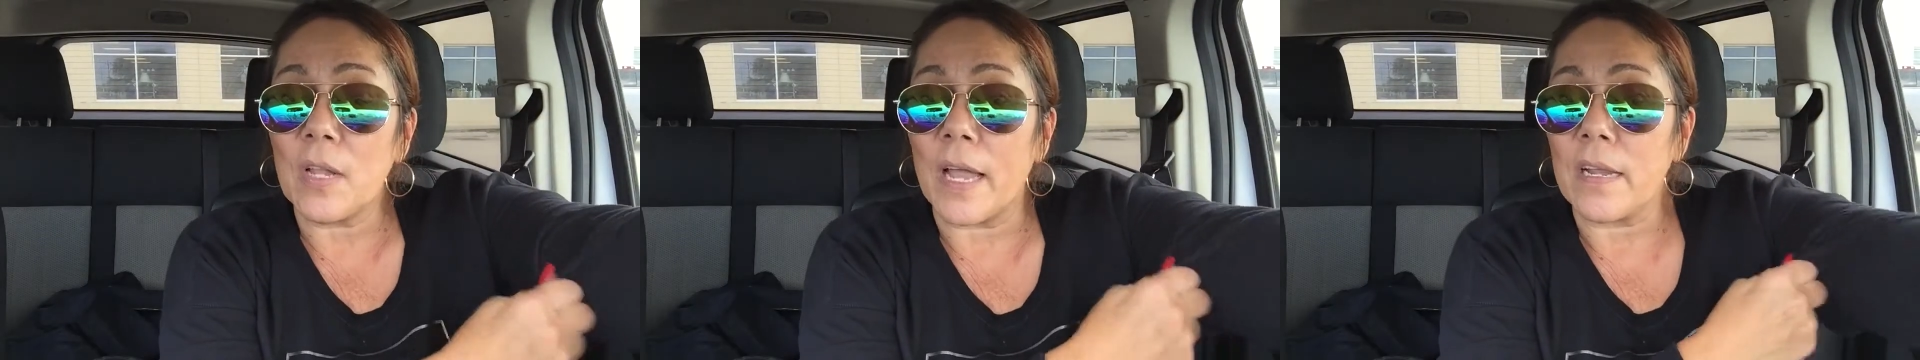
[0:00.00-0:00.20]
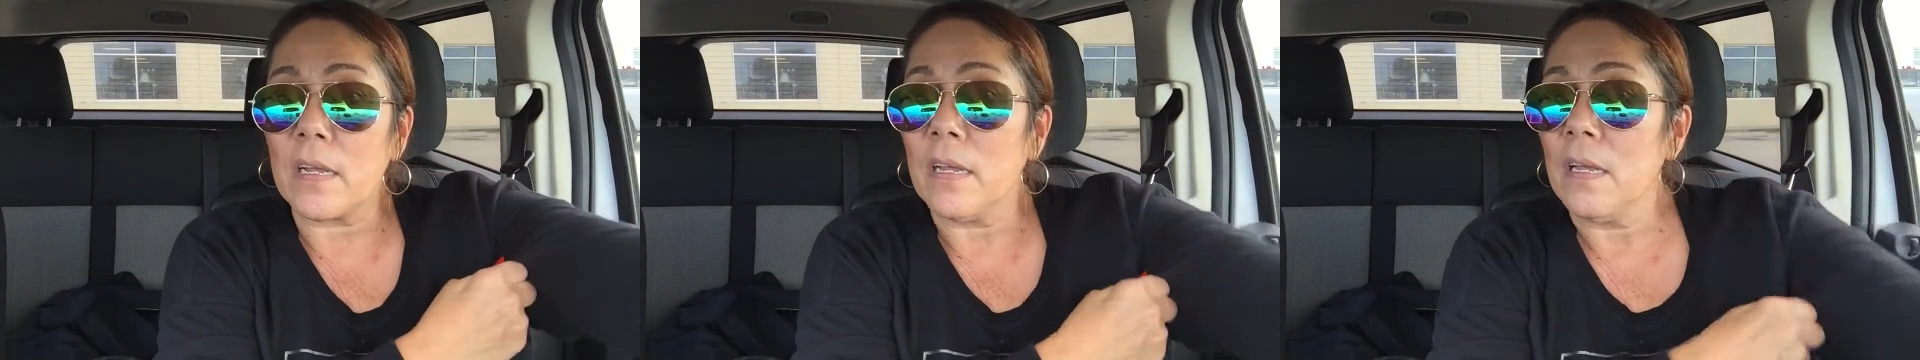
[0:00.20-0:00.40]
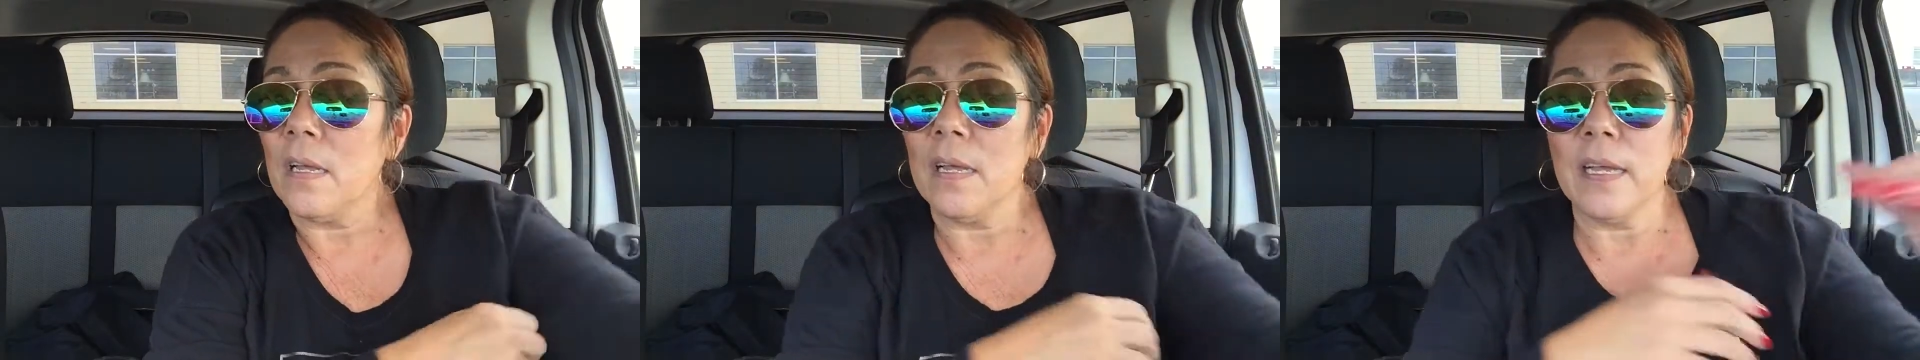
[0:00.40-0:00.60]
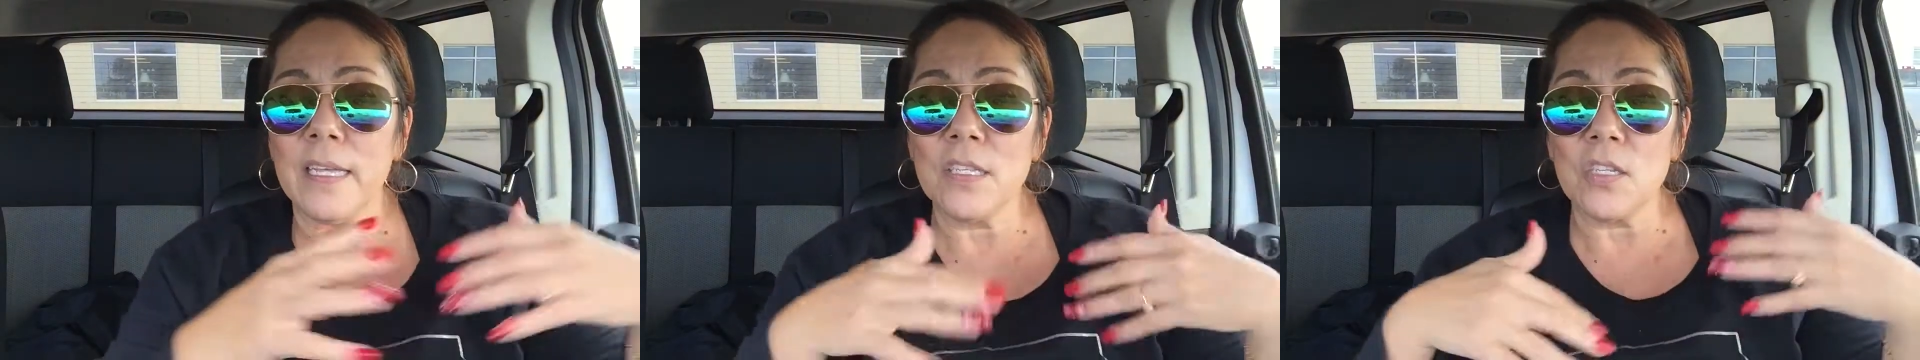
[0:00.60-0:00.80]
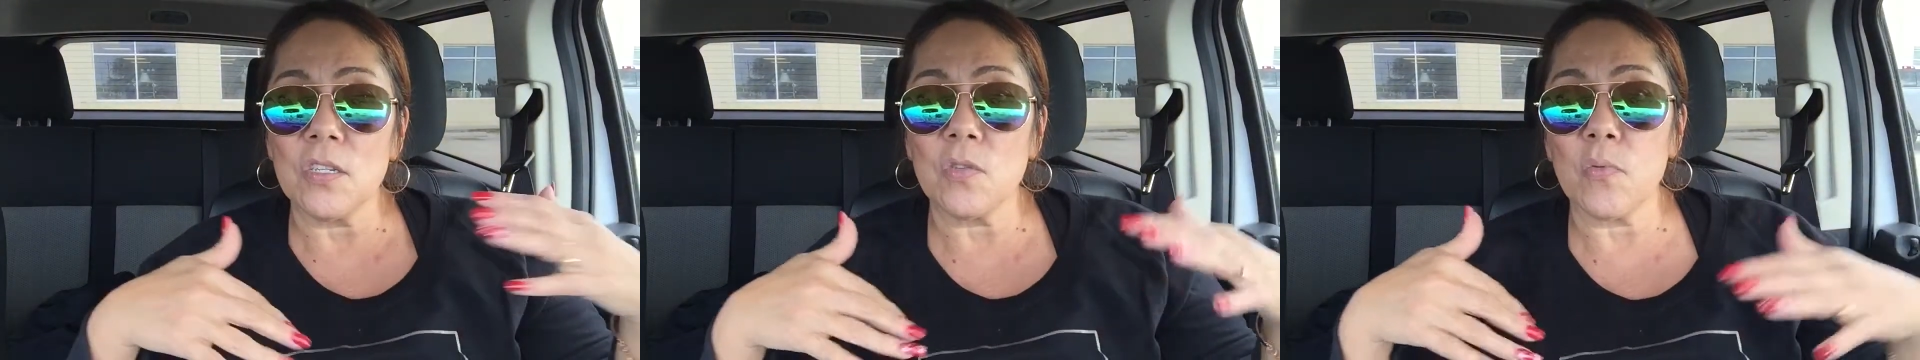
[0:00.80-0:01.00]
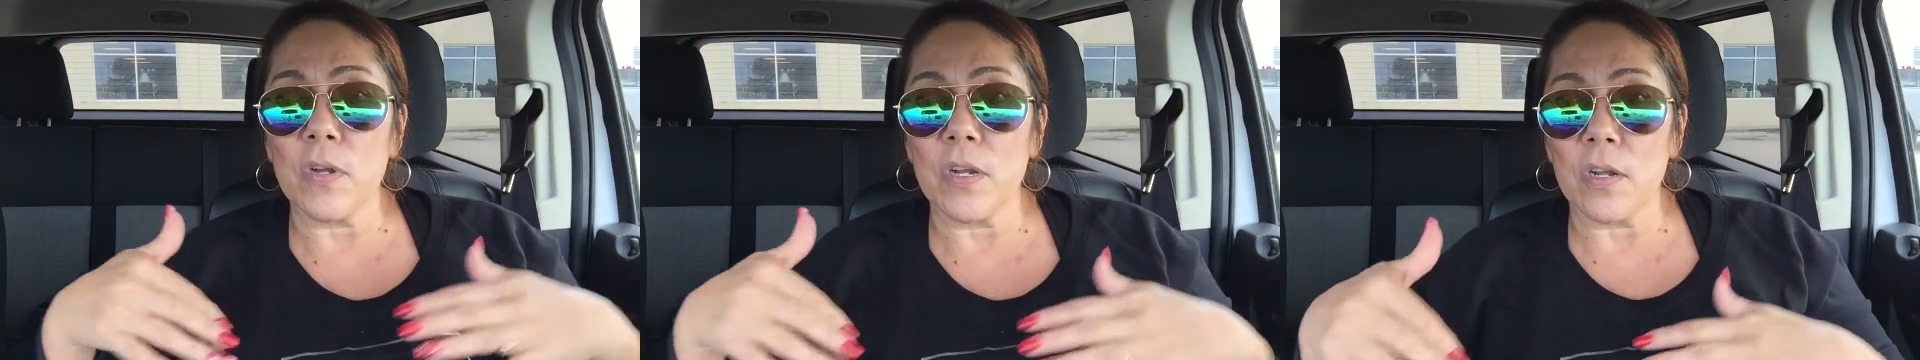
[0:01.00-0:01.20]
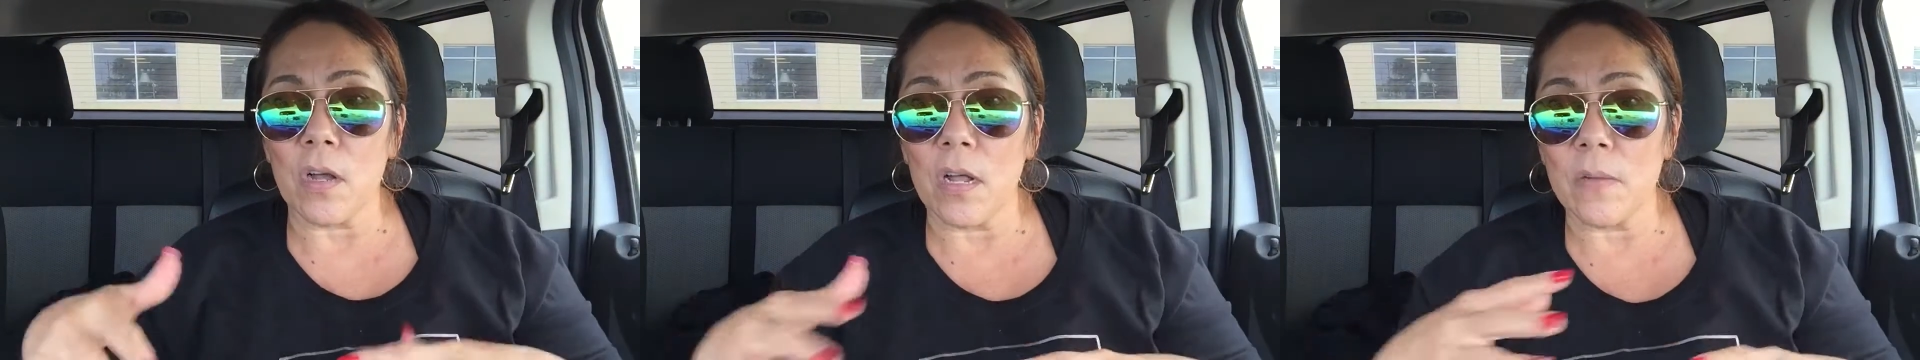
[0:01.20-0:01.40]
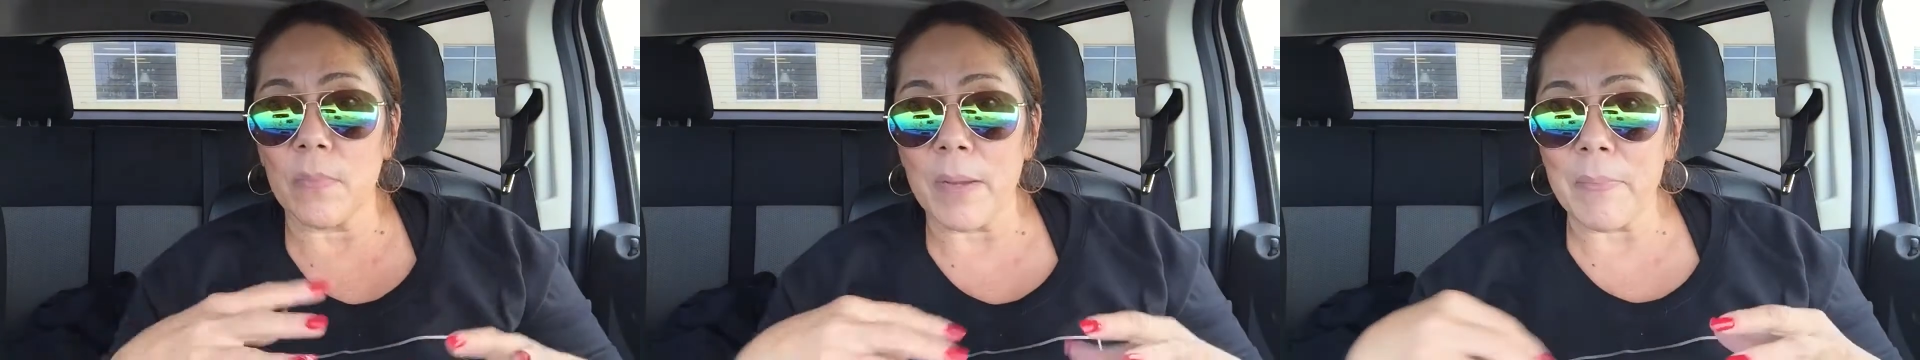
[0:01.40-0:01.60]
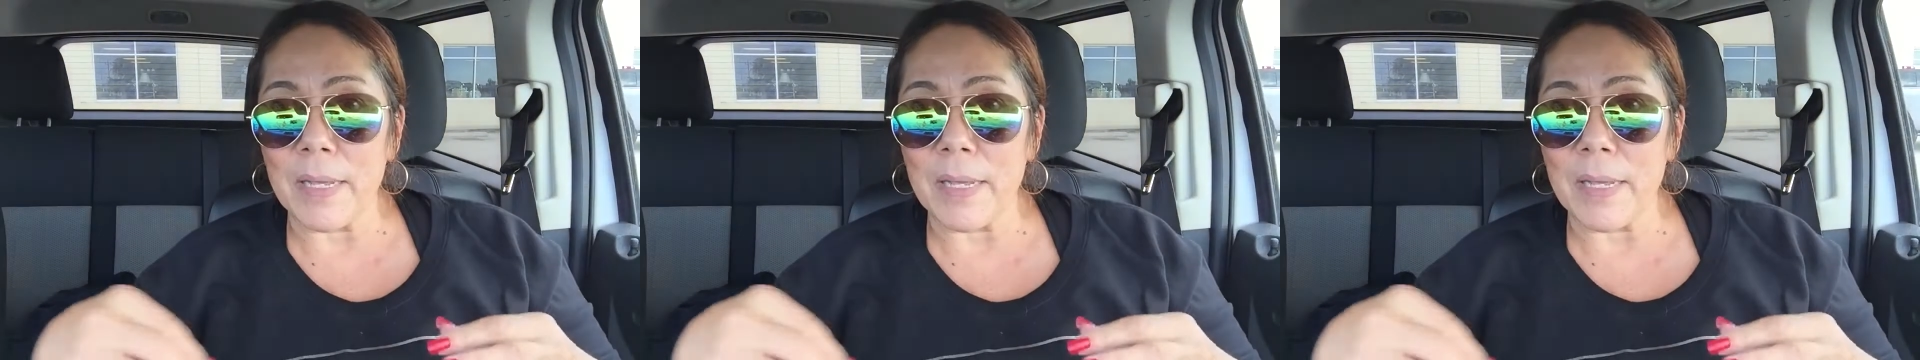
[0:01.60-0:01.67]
Like, it's just weird on my